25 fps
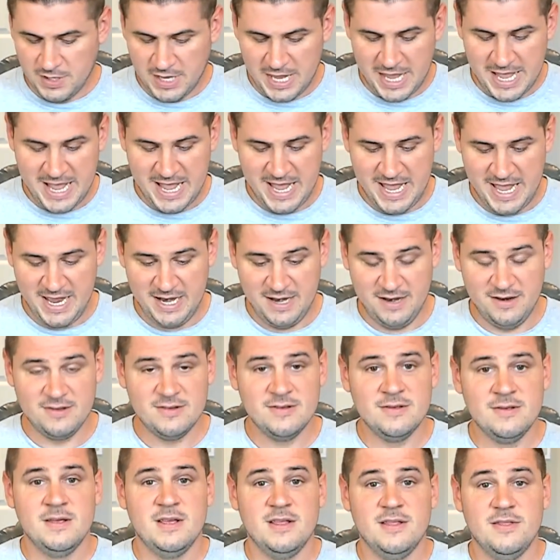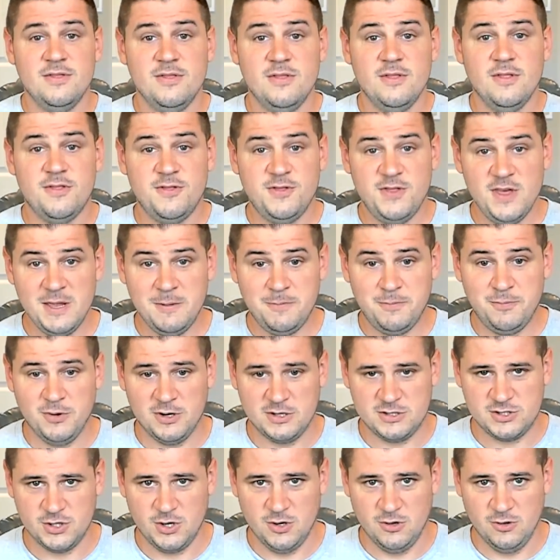And
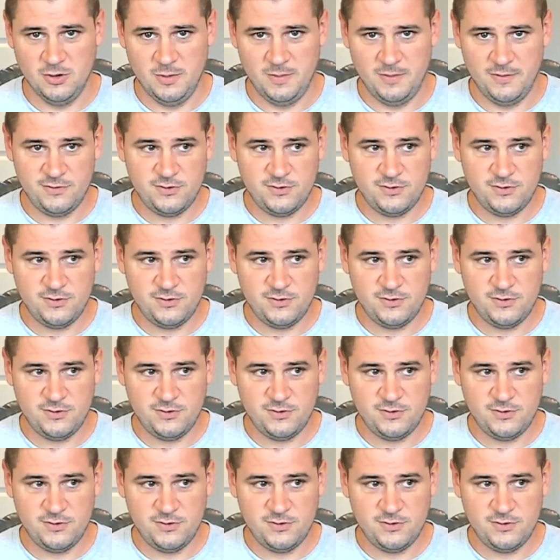ThinkBooks are aluminum.